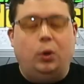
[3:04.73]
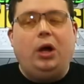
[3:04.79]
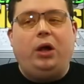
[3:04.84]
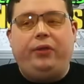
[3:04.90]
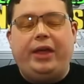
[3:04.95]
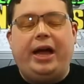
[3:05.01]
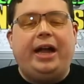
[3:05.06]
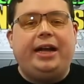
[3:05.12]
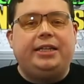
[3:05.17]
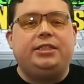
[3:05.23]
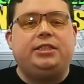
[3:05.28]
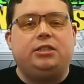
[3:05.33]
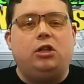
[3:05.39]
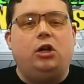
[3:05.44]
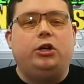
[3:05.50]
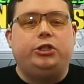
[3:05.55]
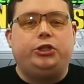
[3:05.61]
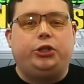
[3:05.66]
Well, that is as
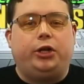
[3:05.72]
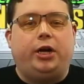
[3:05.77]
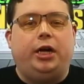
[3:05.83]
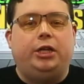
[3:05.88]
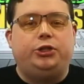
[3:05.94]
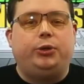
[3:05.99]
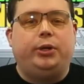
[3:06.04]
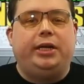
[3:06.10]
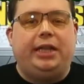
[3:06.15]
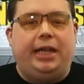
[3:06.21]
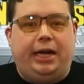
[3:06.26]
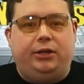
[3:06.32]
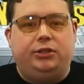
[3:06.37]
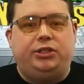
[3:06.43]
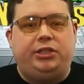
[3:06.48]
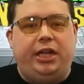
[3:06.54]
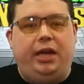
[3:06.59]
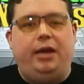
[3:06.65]
long as your country
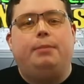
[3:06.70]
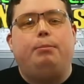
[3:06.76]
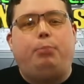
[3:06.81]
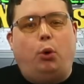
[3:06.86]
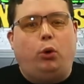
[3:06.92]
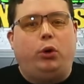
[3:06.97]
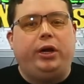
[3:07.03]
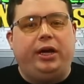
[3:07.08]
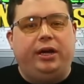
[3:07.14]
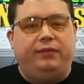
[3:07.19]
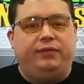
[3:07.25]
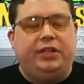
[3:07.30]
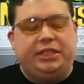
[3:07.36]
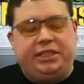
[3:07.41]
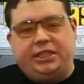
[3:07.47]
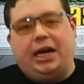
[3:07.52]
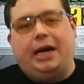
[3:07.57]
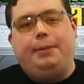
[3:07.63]
allows the importing of
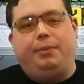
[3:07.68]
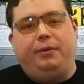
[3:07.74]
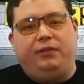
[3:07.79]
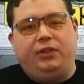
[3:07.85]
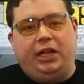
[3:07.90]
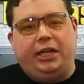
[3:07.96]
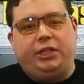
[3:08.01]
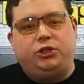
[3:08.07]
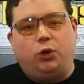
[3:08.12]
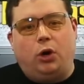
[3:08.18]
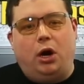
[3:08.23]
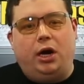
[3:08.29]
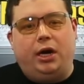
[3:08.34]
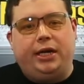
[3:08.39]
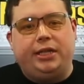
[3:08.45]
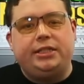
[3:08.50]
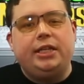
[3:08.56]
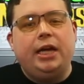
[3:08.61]
this type of
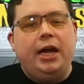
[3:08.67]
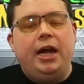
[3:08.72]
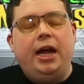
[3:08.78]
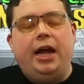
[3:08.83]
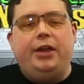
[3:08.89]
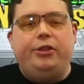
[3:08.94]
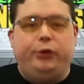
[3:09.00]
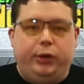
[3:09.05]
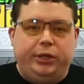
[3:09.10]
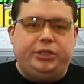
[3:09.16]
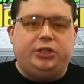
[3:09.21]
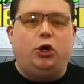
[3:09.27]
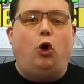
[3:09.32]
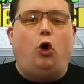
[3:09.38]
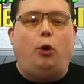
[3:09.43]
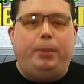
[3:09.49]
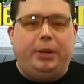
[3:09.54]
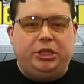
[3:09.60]
electronics, and there isn't
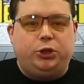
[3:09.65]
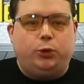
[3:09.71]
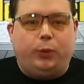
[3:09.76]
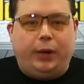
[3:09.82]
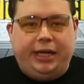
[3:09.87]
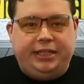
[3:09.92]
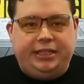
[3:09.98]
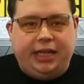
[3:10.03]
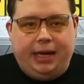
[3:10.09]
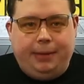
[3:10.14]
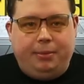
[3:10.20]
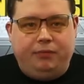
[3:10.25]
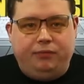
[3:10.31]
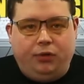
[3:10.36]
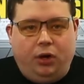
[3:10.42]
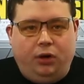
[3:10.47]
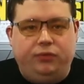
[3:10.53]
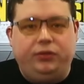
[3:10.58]
a whole bunch of red tape
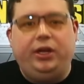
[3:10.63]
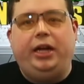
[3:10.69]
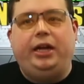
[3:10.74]
involved.